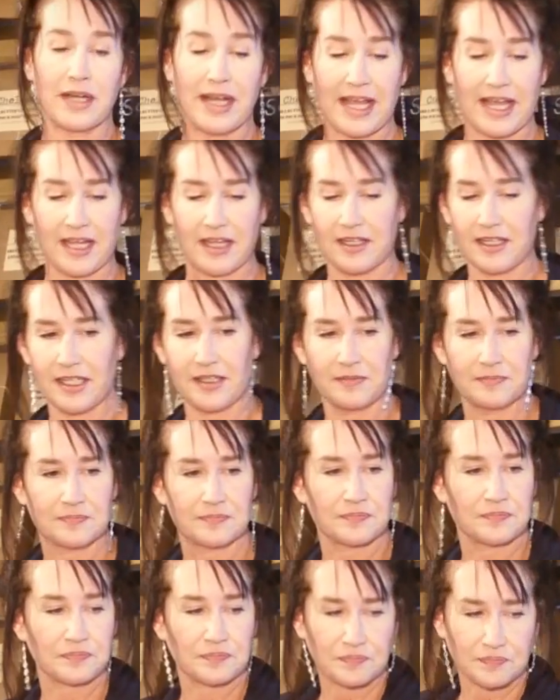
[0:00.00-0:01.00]
You can,
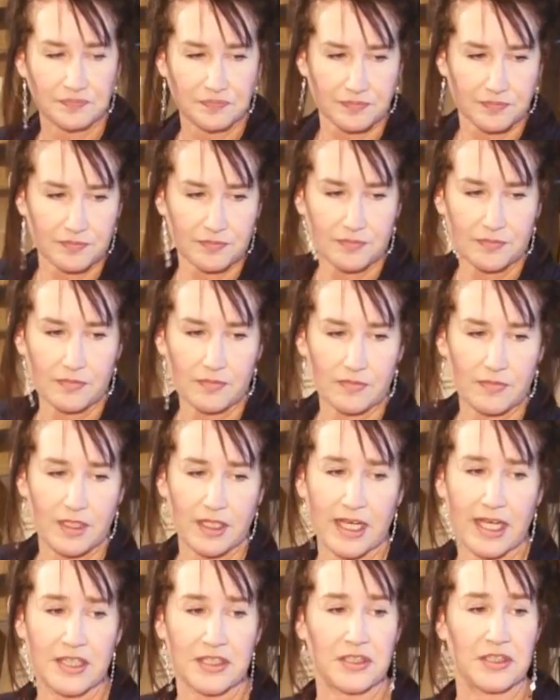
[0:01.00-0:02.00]

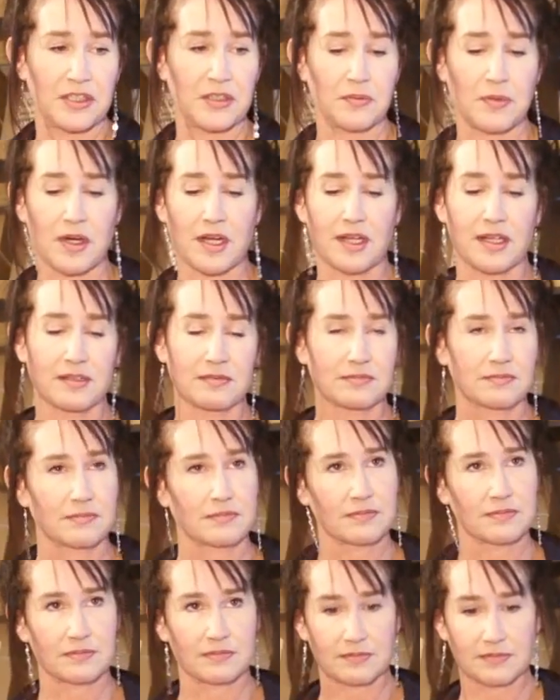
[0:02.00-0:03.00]
in case you do want to
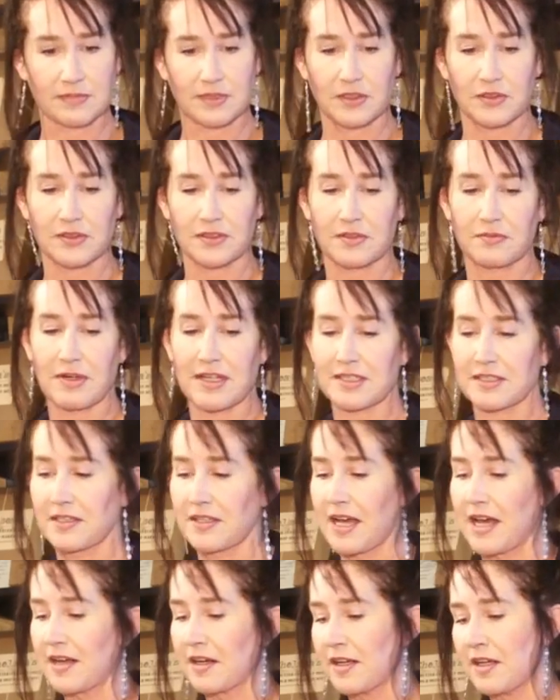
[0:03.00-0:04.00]
use the rest
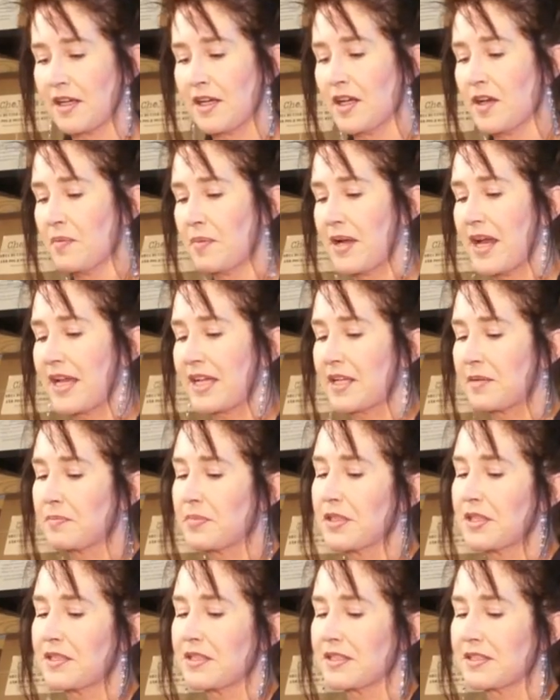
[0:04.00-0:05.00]
of that. But I can
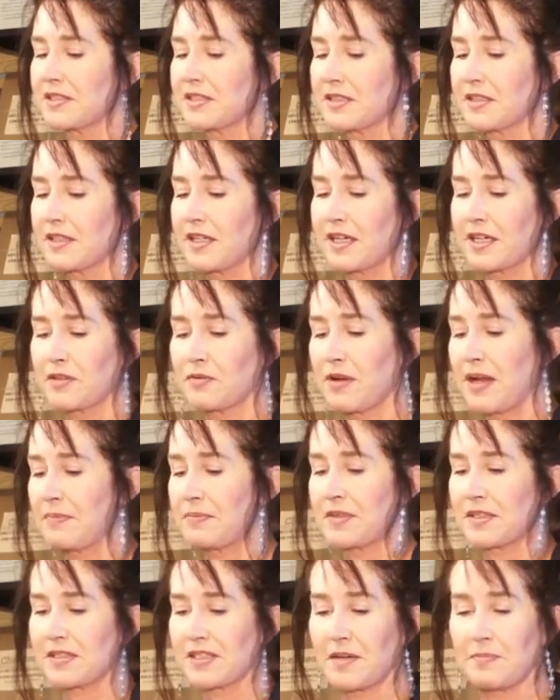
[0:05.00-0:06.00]

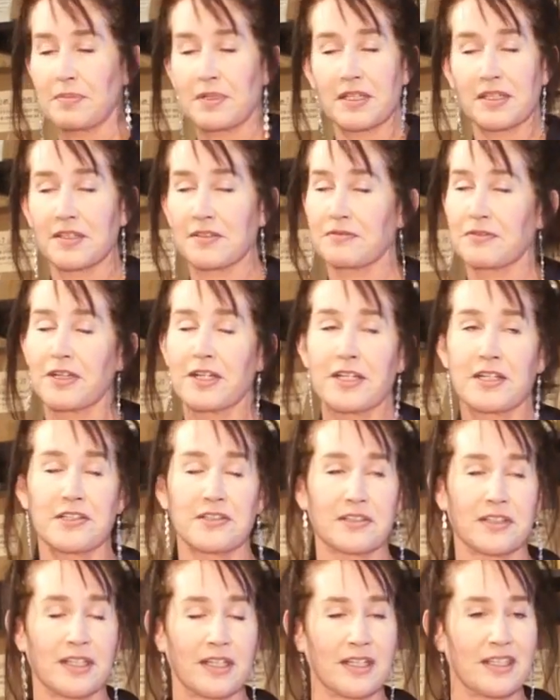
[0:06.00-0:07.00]
wrap this up, put it in the
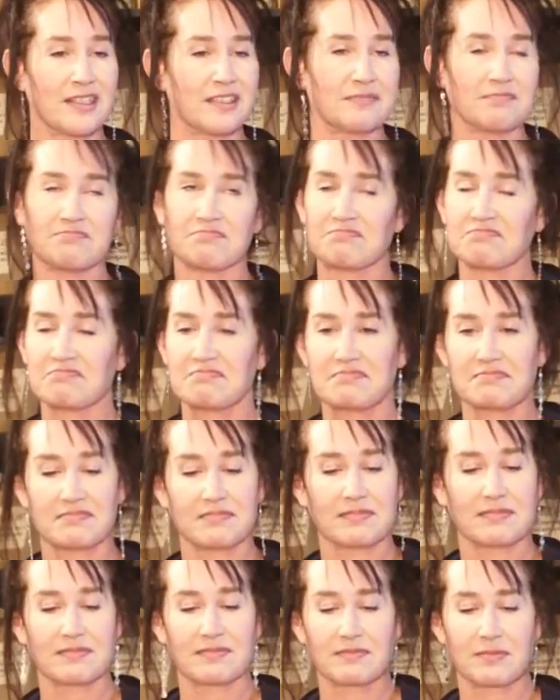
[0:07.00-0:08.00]
fridge.
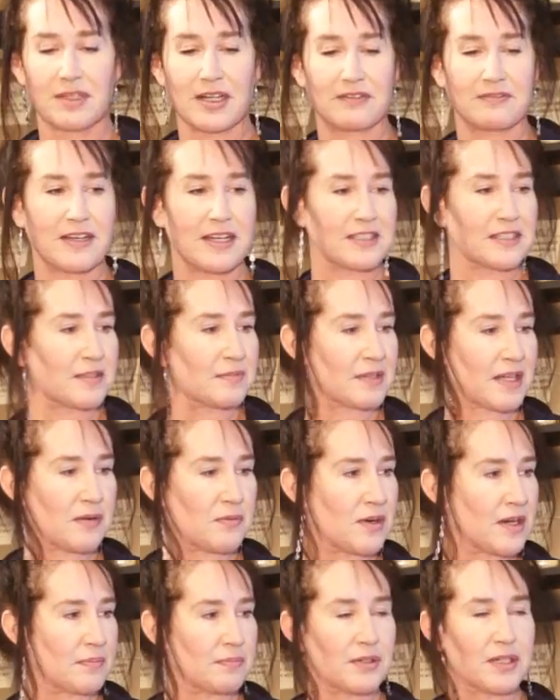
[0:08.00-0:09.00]
When I find something I
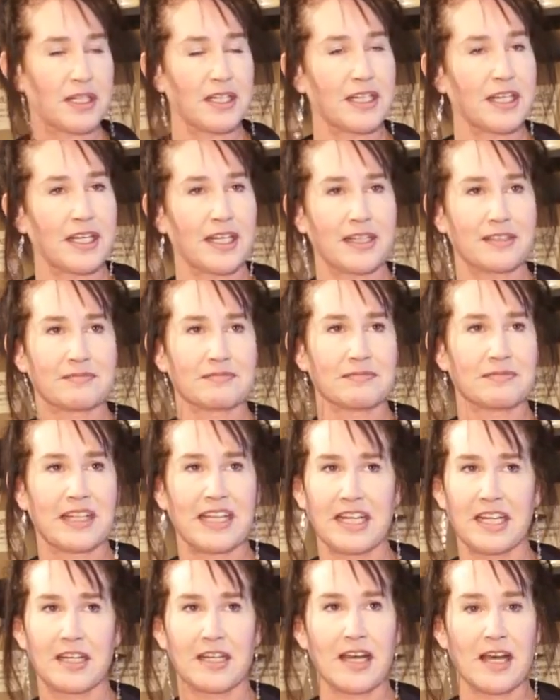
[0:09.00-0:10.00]
want to put it in,
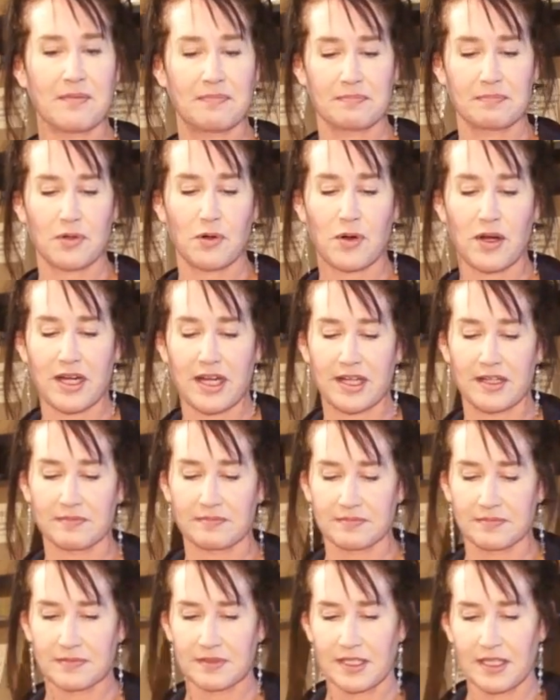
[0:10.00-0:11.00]
heat it up, pour it in.
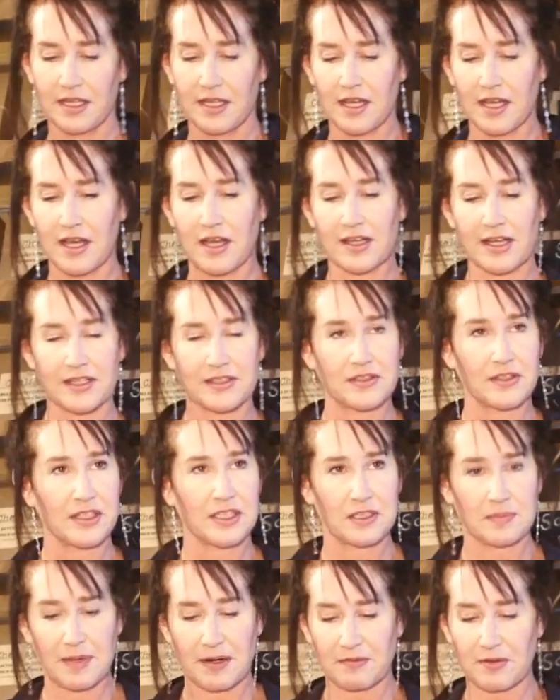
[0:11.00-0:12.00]
Okay, so
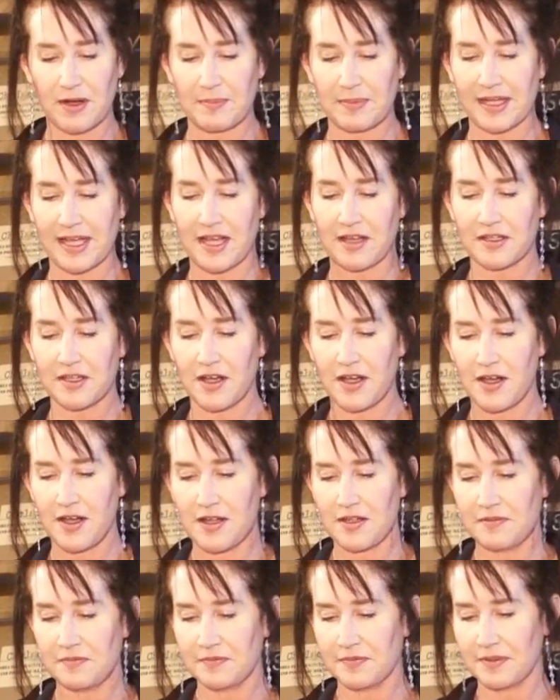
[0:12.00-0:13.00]
here's my rubbing
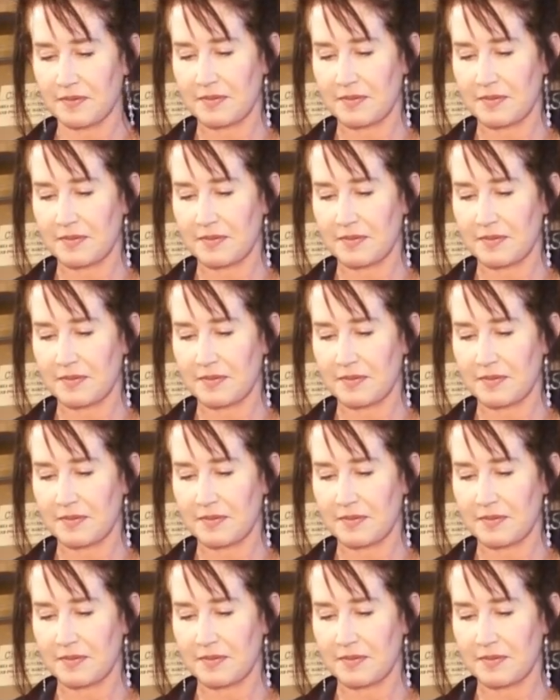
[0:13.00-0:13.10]
alcohol.